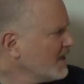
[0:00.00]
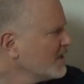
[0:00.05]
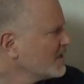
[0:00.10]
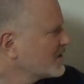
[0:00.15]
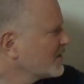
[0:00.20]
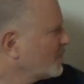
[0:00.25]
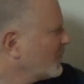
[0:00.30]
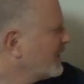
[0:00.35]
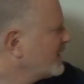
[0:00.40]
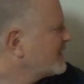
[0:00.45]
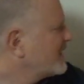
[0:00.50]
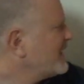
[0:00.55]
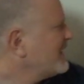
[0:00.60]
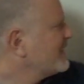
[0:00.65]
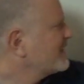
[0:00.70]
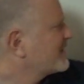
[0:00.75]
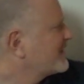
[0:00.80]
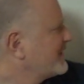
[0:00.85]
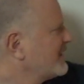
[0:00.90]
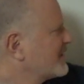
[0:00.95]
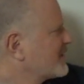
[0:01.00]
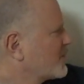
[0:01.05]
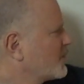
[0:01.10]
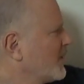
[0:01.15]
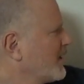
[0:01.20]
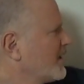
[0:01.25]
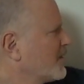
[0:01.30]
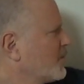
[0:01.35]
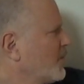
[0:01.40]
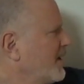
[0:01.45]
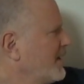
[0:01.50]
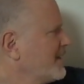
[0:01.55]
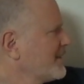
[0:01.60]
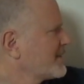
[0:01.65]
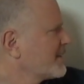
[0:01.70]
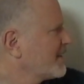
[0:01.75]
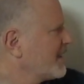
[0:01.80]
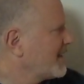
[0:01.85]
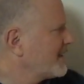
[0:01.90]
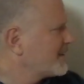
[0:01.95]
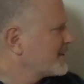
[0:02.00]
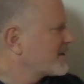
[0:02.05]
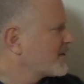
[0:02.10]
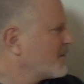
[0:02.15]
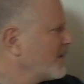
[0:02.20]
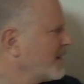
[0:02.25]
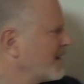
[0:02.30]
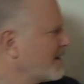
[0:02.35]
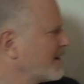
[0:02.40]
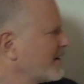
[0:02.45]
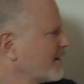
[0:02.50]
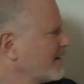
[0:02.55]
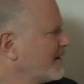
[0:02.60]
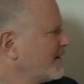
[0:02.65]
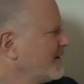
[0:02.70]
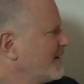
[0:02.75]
So what is C squared? What is light squared?